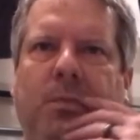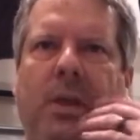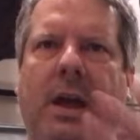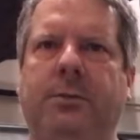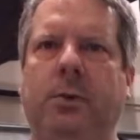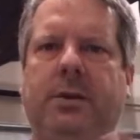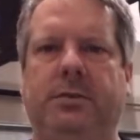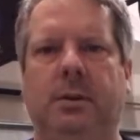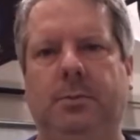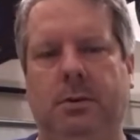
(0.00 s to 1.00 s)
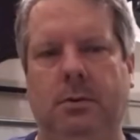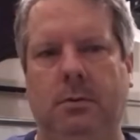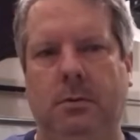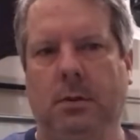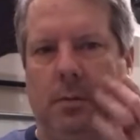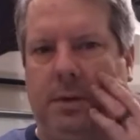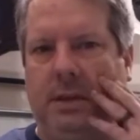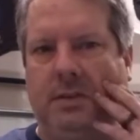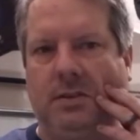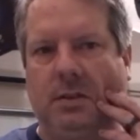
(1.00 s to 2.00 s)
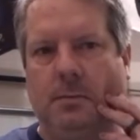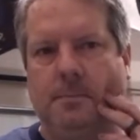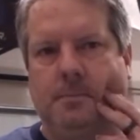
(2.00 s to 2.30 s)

after I dipped a piece,